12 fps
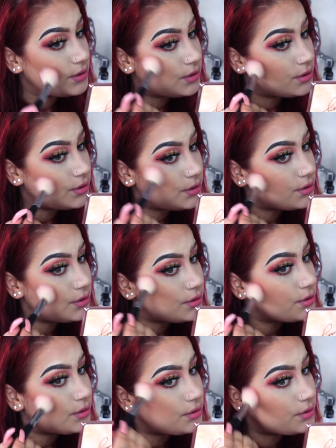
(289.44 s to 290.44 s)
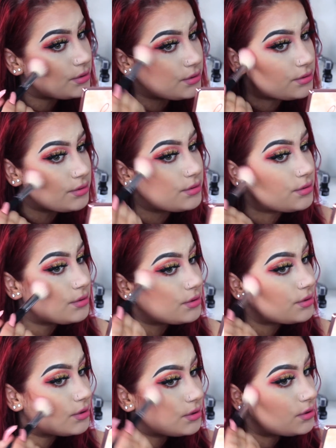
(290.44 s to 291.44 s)

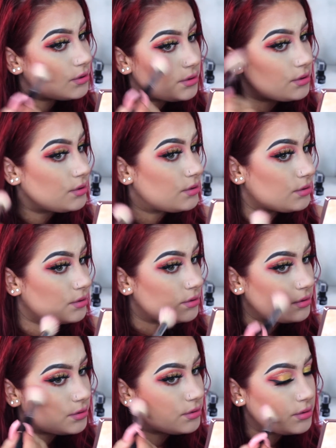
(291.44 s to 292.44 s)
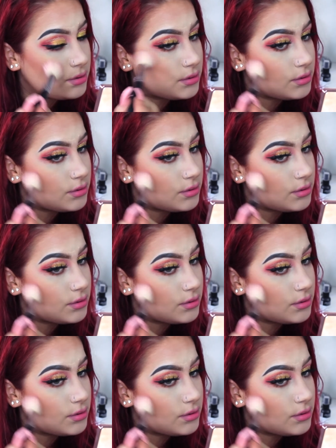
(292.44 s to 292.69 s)
No one is speaking in this clip.